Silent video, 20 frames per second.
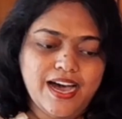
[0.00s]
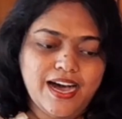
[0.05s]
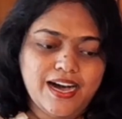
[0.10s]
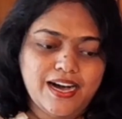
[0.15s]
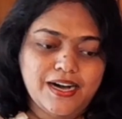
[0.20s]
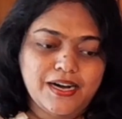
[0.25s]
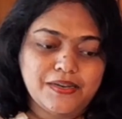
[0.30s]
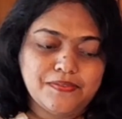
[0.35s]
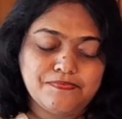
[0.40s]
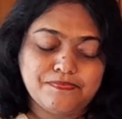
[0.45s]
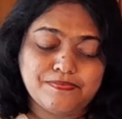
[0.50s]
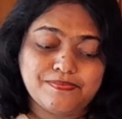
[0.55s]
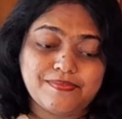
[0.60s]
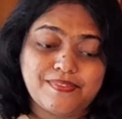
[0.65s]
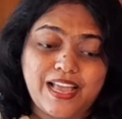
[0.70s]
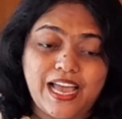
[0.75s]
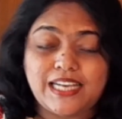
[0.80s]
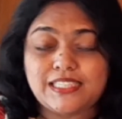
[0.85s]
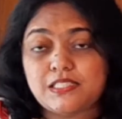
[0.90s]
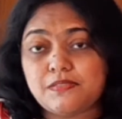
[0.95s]

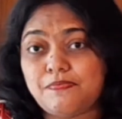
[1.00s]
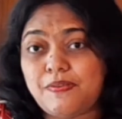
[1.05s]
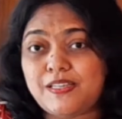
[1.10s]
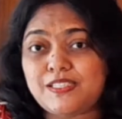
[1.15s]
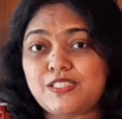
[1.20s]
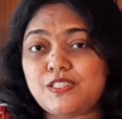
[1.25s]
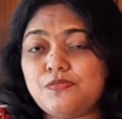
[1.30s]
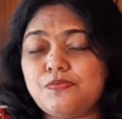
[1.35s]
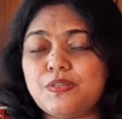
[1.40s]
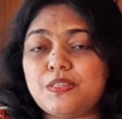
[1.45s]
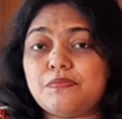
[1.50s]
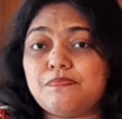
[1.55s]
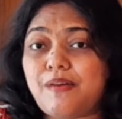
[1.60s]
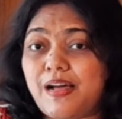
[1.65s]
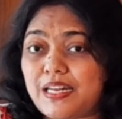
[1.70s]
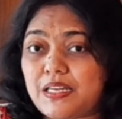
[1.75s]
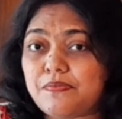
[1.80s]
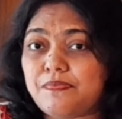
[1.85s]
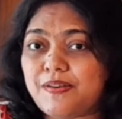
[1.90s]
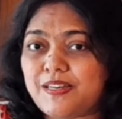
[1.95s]
As a person with
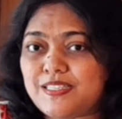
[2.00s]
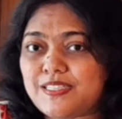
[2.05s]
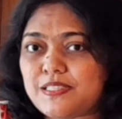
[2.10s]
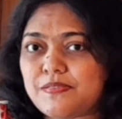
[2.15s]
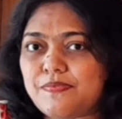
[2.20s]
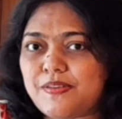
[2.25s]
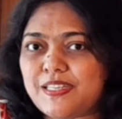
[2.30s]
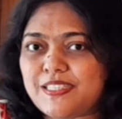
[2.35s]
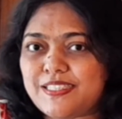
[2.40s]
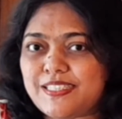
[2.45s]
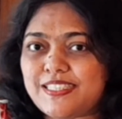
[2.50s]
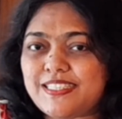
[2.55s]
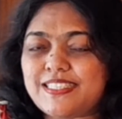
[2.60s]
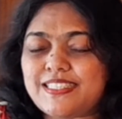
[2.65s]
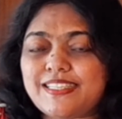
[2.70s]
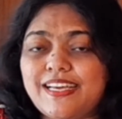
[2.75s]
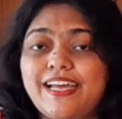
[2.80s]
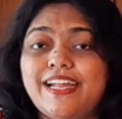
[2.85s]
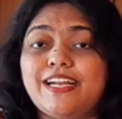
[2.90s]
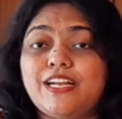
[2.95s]
multiple
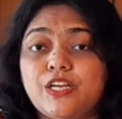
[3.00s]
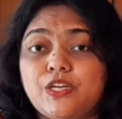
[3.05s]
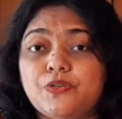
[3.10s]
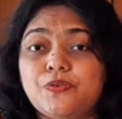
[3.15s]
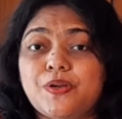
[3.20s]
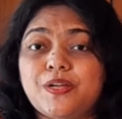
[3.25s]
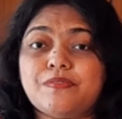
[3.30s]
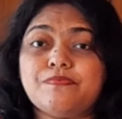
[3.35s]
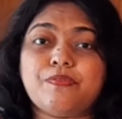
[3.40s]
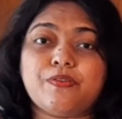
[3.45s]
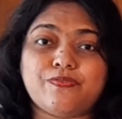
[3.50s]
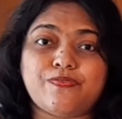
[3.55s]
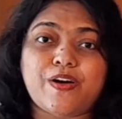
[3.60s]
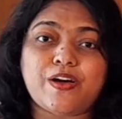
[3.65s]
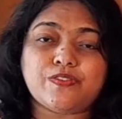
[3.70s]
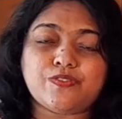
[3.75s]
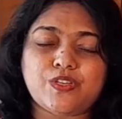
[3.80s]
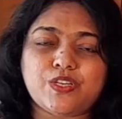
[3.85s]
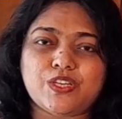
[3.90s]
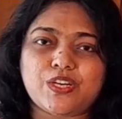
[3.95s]
disabilities, including
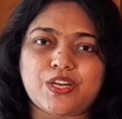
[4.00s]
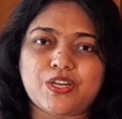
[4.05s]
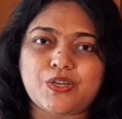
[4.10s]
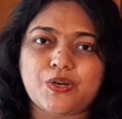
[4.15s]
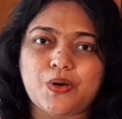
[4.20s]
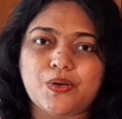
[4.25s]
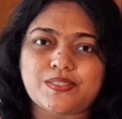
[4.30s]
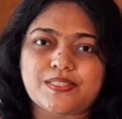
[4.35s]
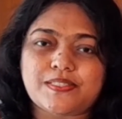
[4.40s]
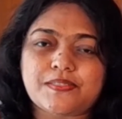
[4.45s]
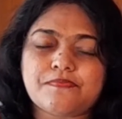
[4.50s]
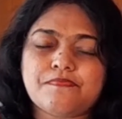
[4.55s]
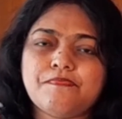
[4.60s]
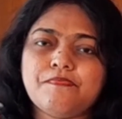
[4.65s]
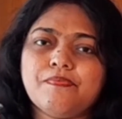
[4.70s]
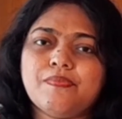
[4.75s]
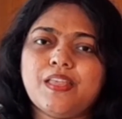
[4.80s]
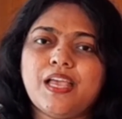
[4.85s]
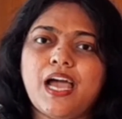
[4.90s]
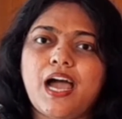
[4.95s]
profound hearing loss,
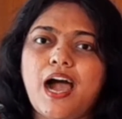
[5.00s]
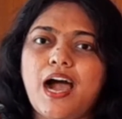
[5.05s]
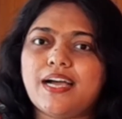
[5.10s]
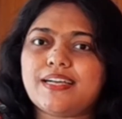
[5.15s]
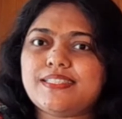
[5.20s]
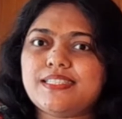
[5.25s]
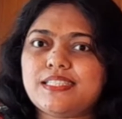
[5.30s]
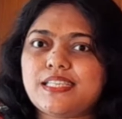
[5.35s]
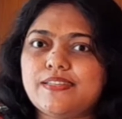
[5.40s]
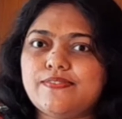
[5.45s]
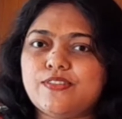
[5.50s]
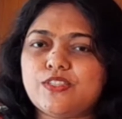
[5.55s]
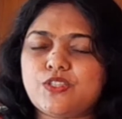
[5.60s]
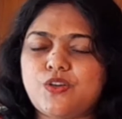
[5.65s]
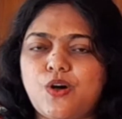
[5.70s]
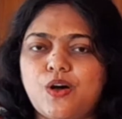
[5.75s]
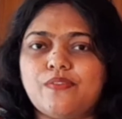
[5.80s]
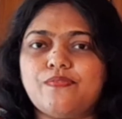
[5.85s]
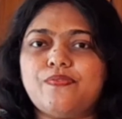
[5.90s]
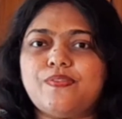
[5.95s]
I can say with
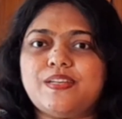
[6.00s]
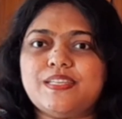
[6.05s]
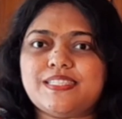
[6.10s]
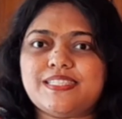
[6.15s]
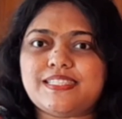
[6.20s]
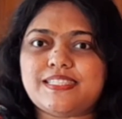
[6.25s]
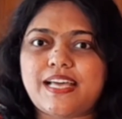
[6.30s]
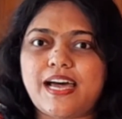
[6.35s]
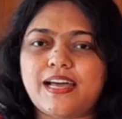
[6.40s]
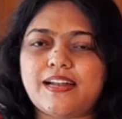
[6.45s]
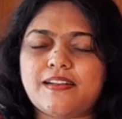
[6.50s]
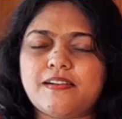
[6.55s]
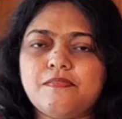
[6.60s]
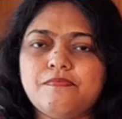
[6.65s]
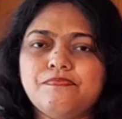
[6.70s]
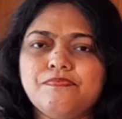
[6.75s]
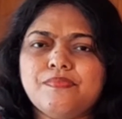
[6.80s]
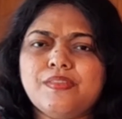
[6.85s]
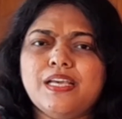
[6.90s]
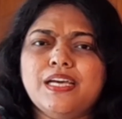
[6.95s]
confidence that
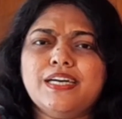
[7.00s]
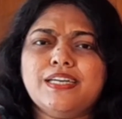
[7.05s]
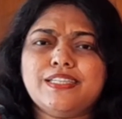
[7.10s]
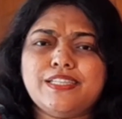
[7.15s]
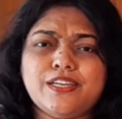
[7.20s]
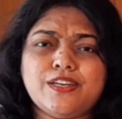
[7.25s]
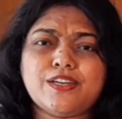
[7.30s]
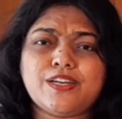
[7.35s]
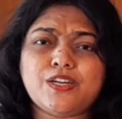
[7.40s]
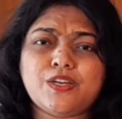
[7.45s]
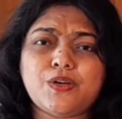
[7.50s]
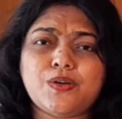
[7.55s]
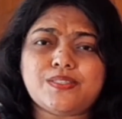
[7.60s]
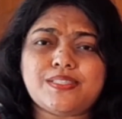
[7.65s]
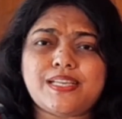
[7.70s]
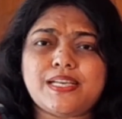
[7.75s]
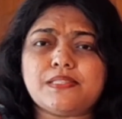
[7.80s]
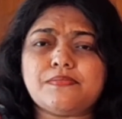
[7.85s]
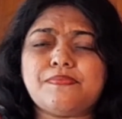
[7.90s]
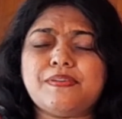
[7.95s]
hearing loss
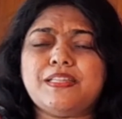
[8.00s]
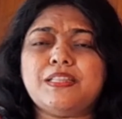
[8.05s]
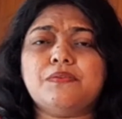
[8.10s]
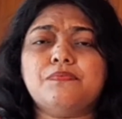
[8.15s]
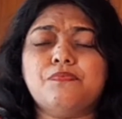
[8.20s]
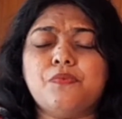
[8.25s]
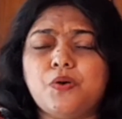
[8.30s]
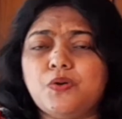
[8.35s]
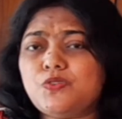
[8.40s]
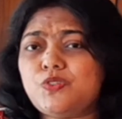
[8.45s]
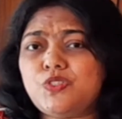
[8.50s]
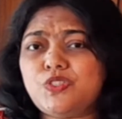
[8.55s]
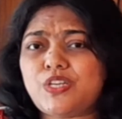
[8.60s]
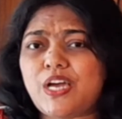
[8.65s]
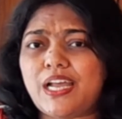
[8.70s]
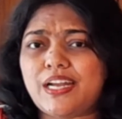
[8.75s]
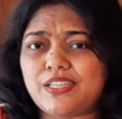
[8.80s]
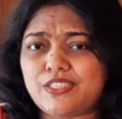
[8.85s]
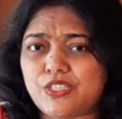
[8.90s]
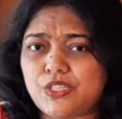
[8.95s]
has been the most
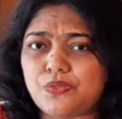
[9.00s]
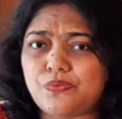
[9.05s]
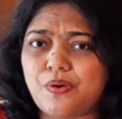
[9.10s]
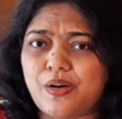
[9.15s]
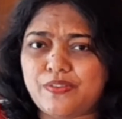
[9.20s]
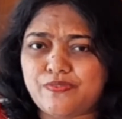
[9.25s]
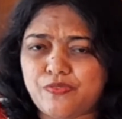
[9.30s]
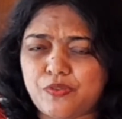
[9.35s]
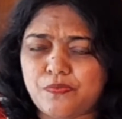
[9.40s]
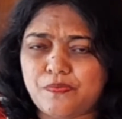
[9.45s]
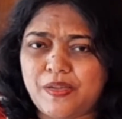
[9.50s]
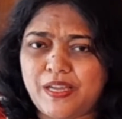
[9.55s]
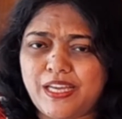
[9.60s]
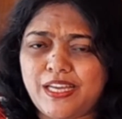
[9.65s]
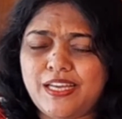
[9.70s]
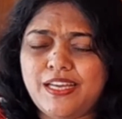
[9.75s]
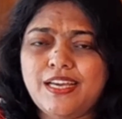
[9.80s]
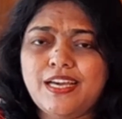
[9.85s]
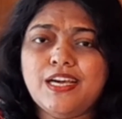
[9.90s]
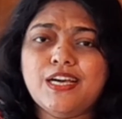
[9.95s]
challenging one for me
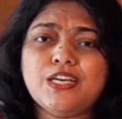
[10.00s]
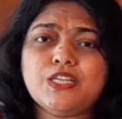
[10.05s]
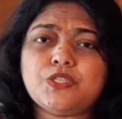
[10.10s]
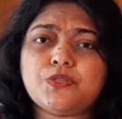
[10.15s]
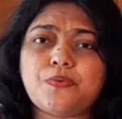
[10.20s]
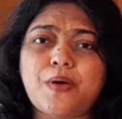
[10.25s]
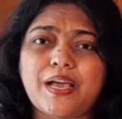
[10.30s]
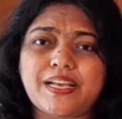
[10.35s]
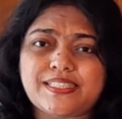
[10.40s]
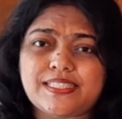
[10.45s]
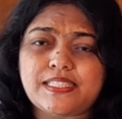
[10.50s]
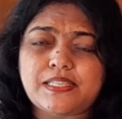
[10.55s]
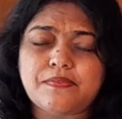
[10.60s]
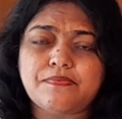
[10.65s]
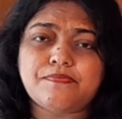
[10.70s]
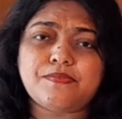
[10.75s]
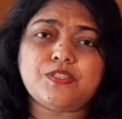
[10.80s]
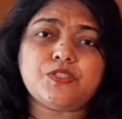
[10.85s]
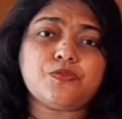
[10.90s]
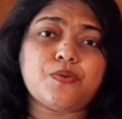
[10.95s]
to
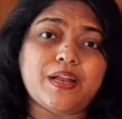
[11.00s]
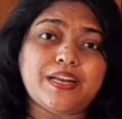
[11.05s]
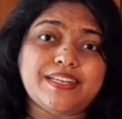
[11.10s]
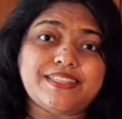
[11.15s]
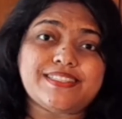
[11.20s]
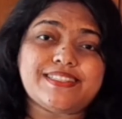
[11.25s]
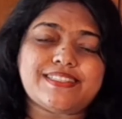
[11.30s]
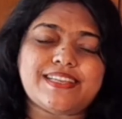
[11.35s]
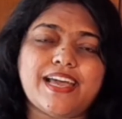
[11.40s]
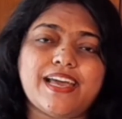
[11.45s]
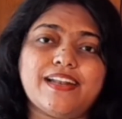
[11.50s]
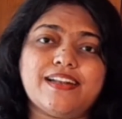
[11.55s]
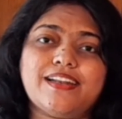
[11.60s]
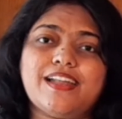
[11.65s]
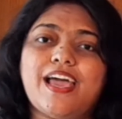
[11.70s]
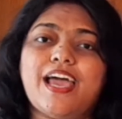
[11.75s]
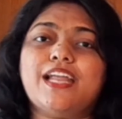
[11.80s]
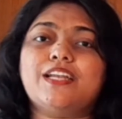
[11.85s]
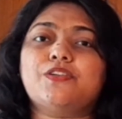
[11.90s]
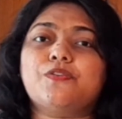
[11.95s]
accept, to understand,
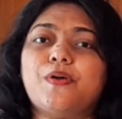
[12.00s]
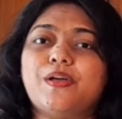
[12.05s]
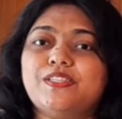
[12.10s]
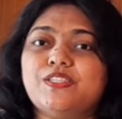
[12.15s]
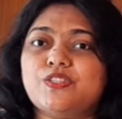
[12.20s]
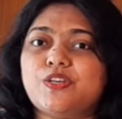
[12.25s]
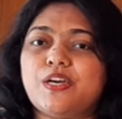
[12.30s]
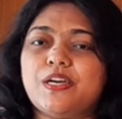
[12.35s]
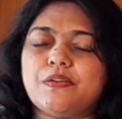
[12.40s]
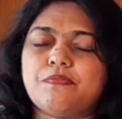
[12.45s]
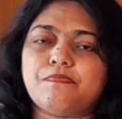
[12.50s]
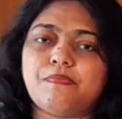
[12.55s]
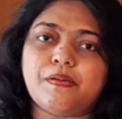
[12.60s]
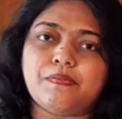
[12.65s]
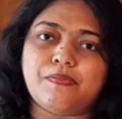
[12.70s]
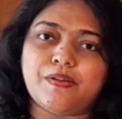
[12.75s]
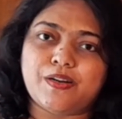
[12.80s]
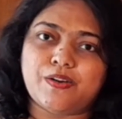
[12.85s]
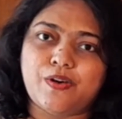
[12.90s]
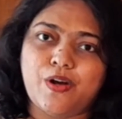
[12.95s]
and to educate
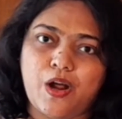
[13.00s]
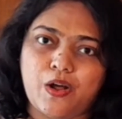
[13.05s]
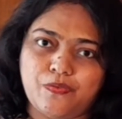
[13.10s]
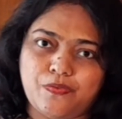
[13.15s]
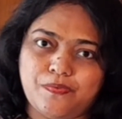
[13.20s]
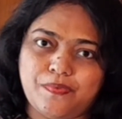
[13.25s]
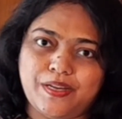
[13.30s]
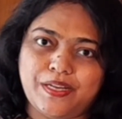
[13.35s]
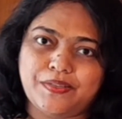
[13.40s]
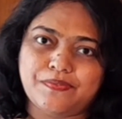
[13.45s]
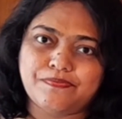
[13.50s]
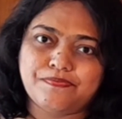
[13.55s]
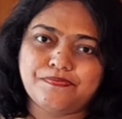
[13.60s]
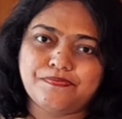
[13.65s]
people around me.